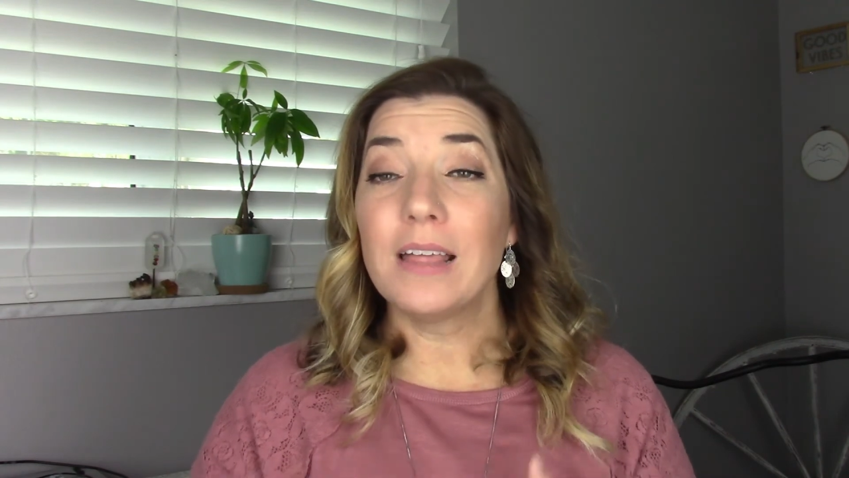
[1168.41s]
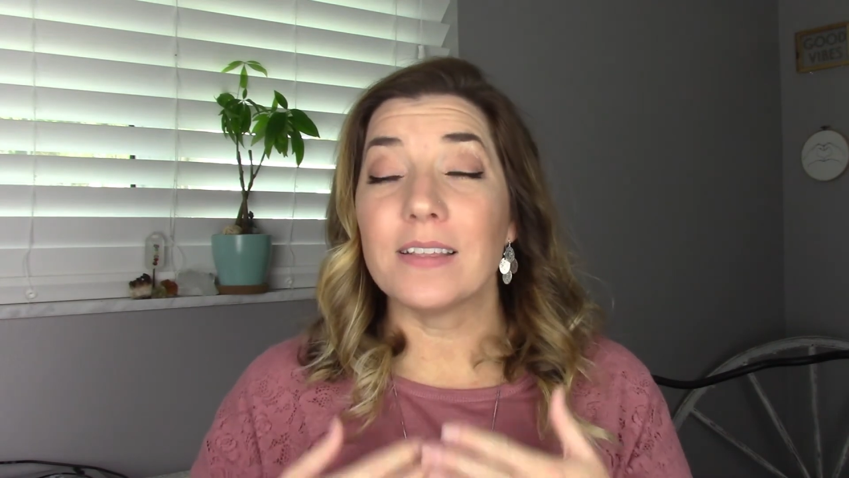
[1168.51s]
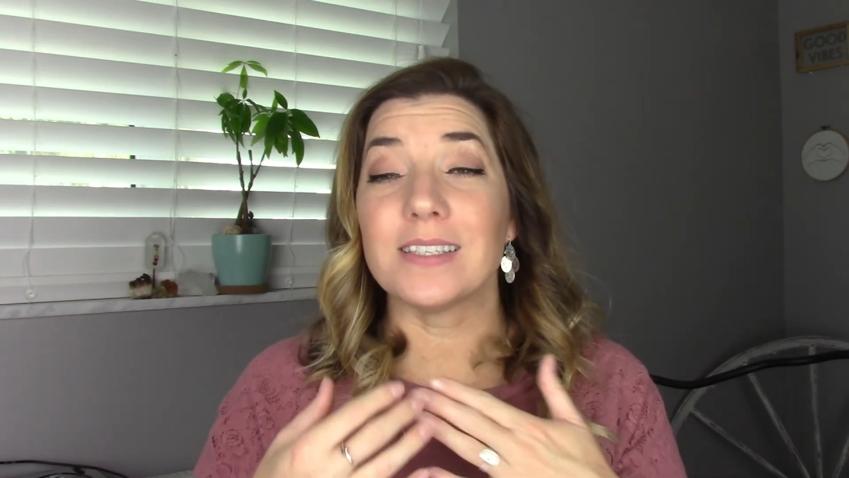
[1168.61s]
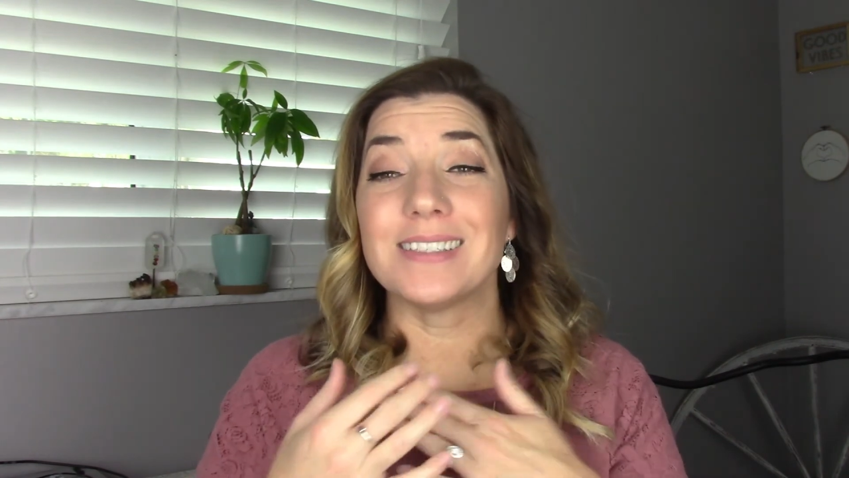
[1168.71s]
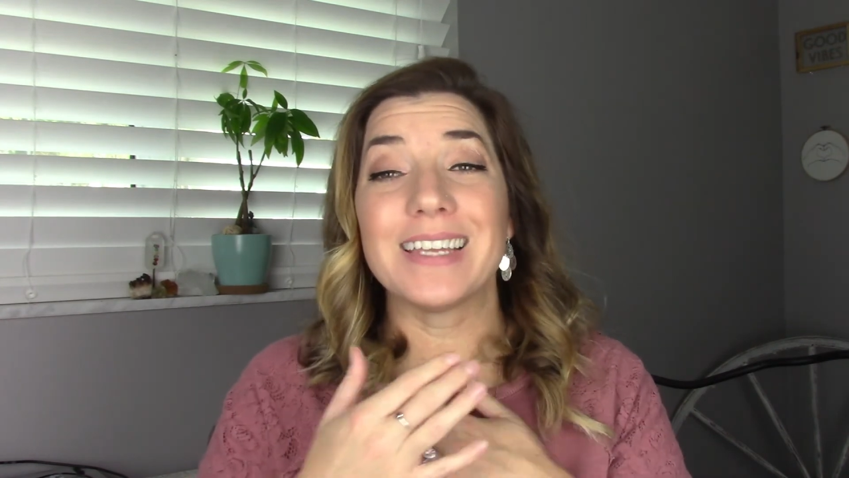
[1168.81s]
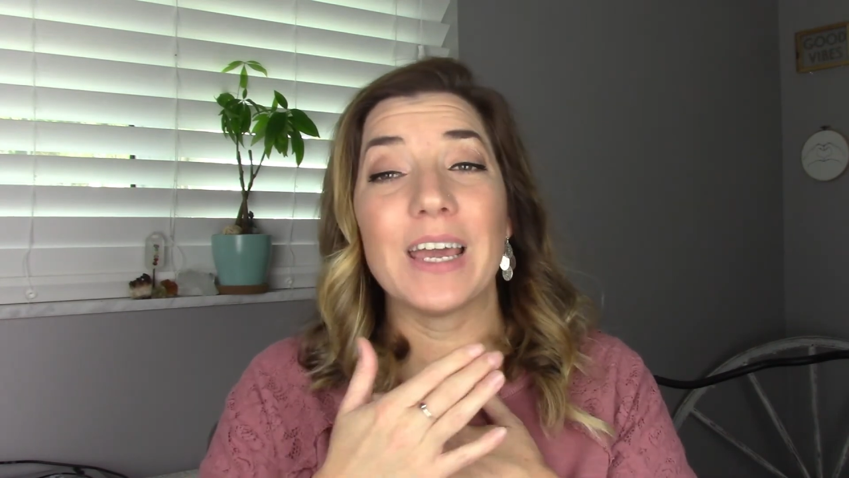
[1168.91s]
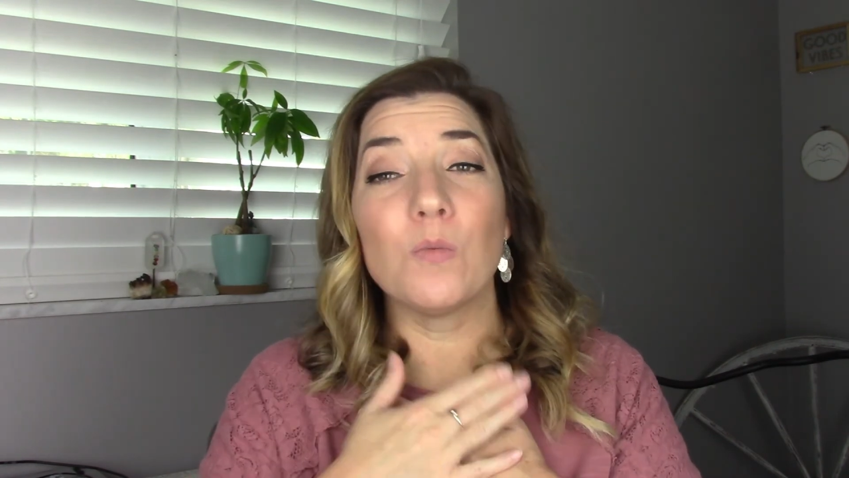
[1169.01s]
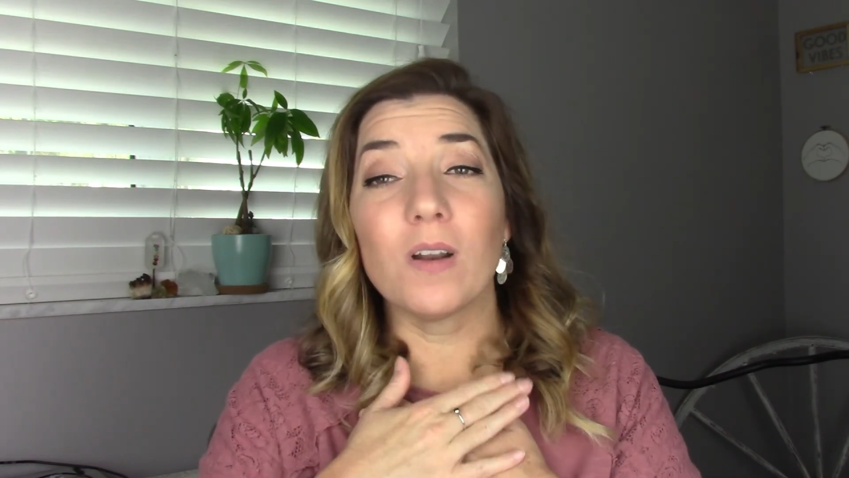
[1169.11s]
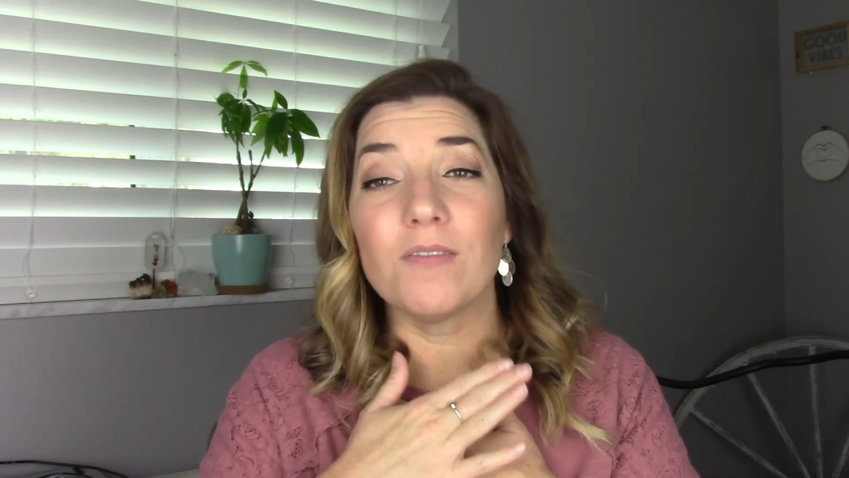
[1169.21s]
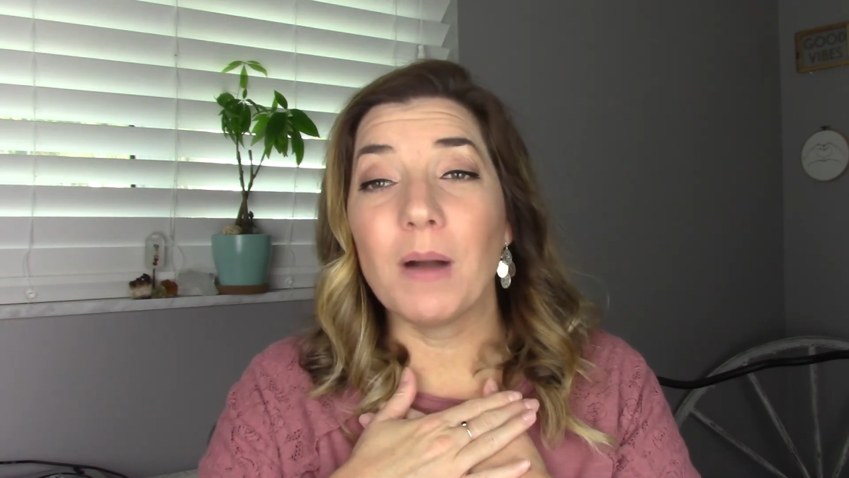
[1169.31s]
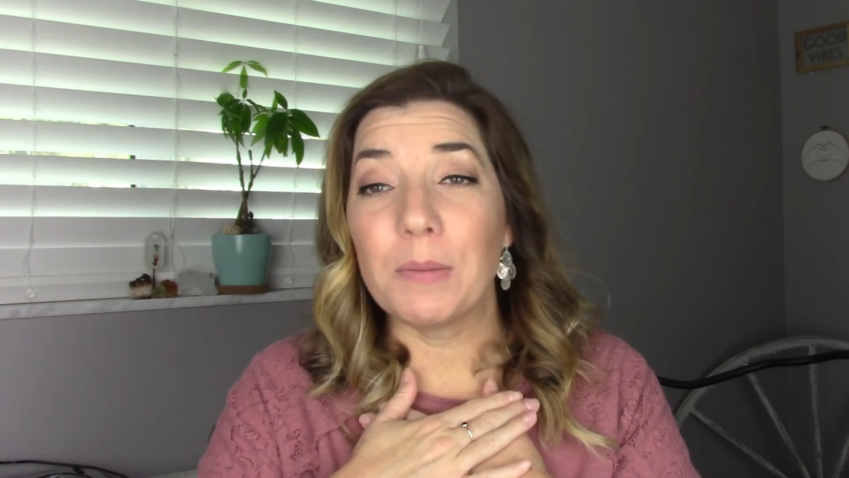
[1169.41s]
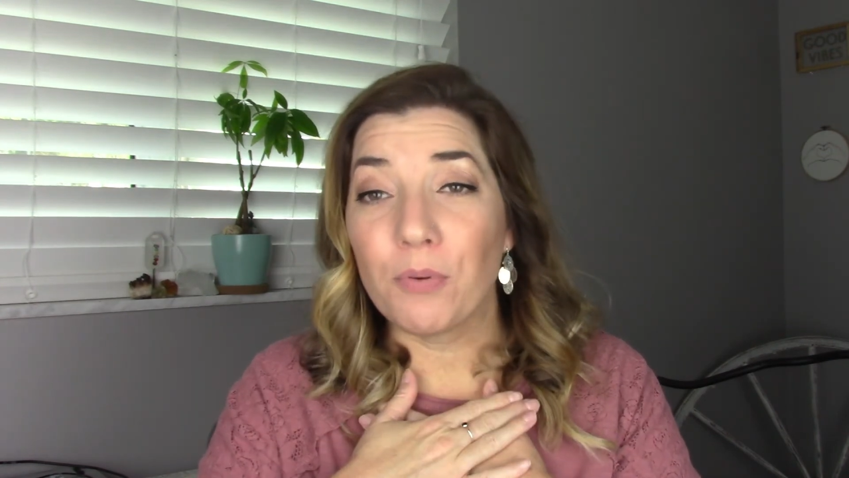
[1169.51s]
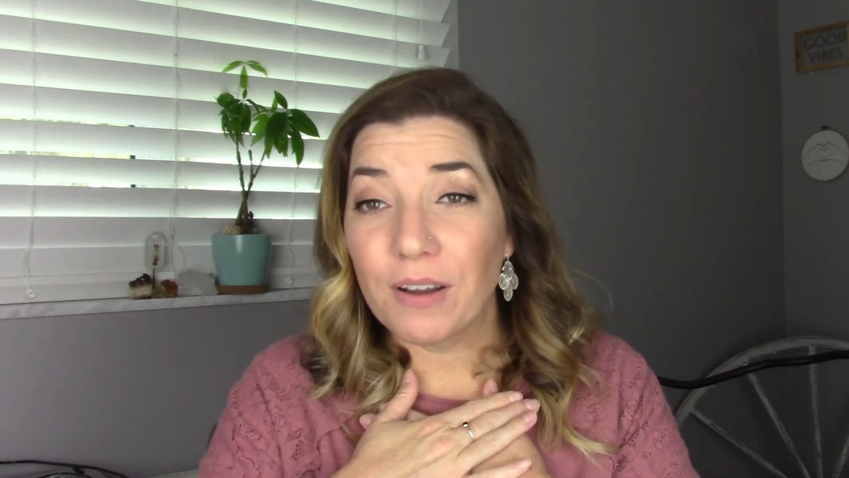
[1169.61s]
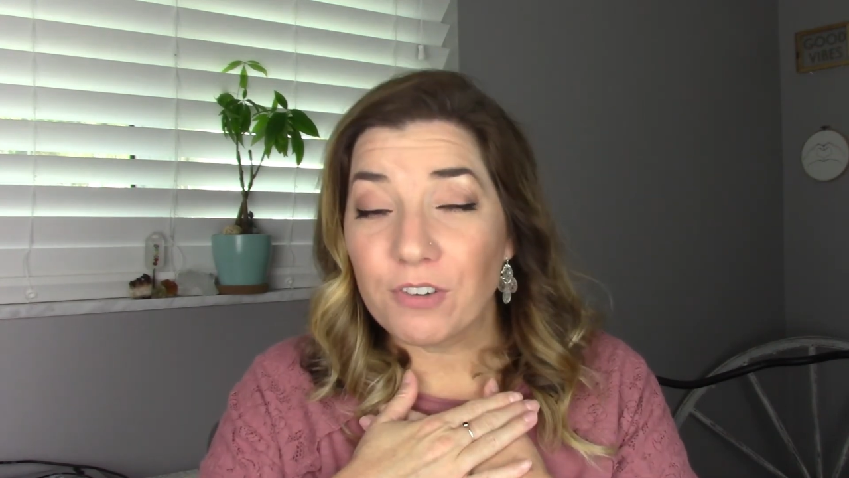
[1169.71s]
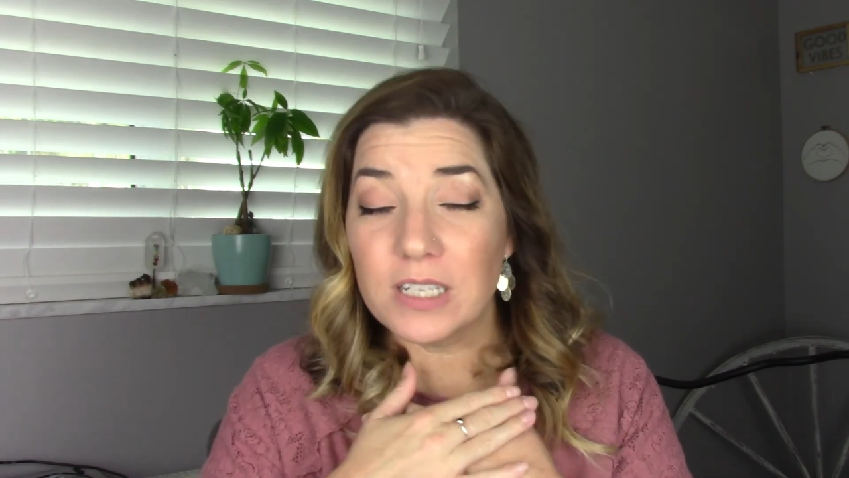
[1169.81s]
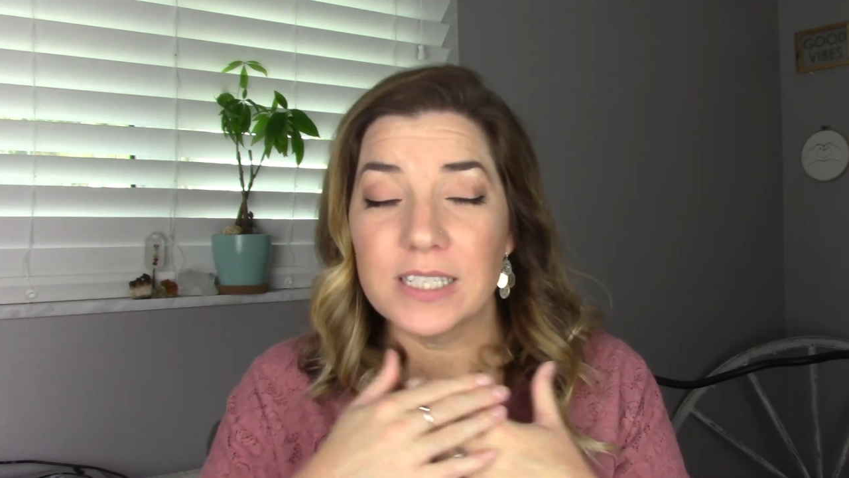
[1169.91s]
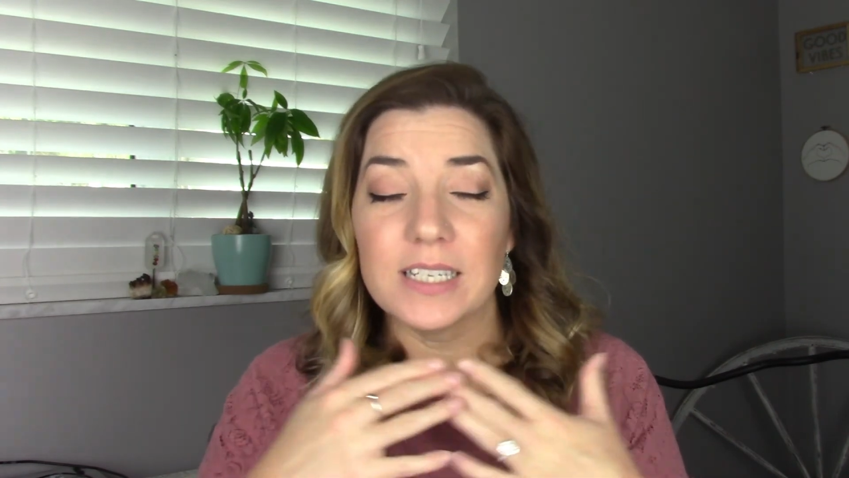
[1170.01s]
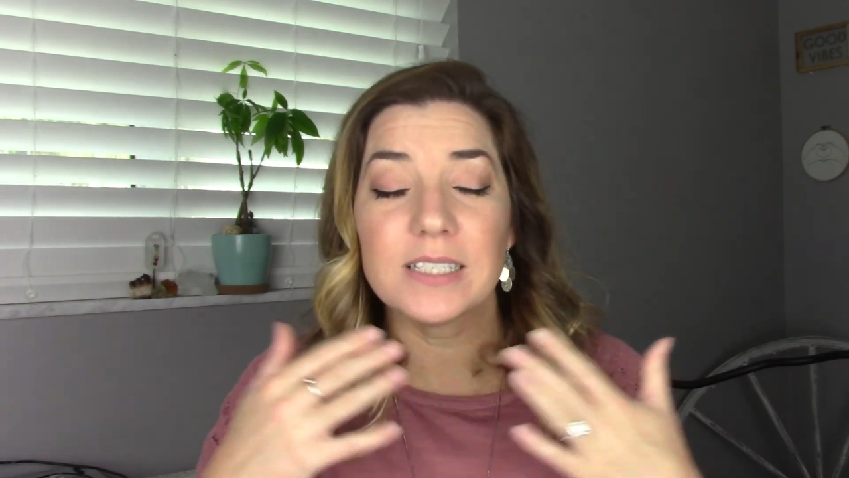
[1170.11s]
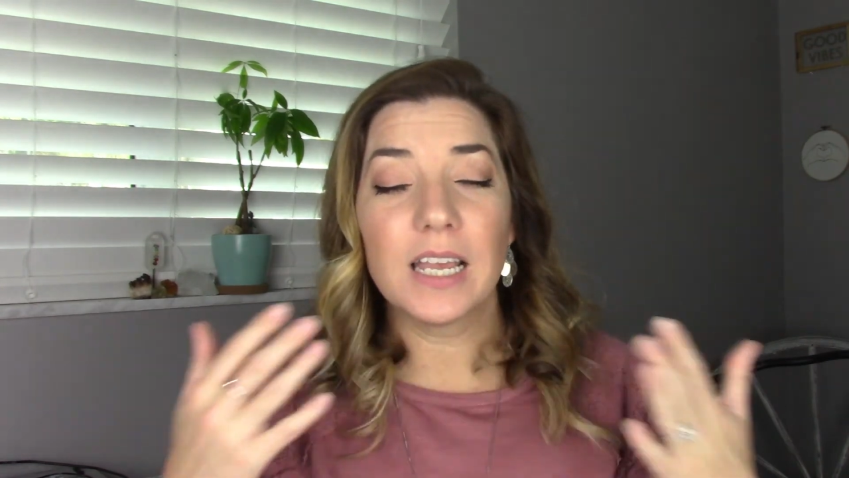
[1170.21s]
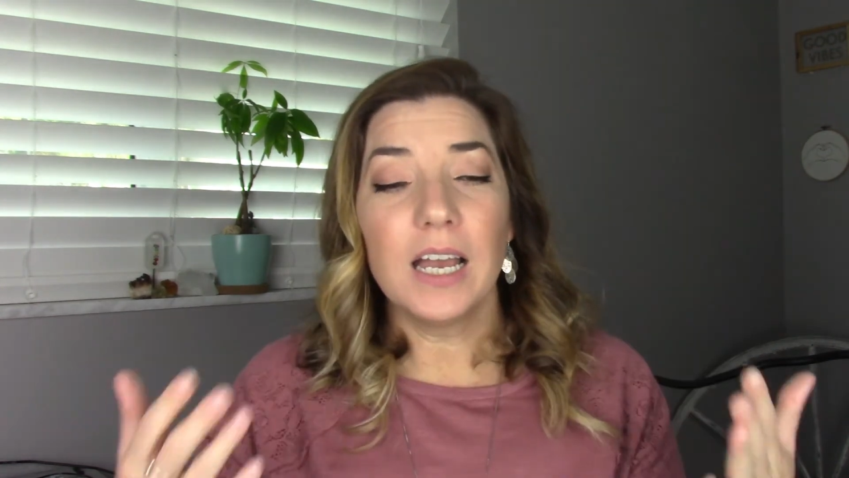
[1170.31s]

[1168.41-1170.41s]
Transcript: This is again one of my preferences,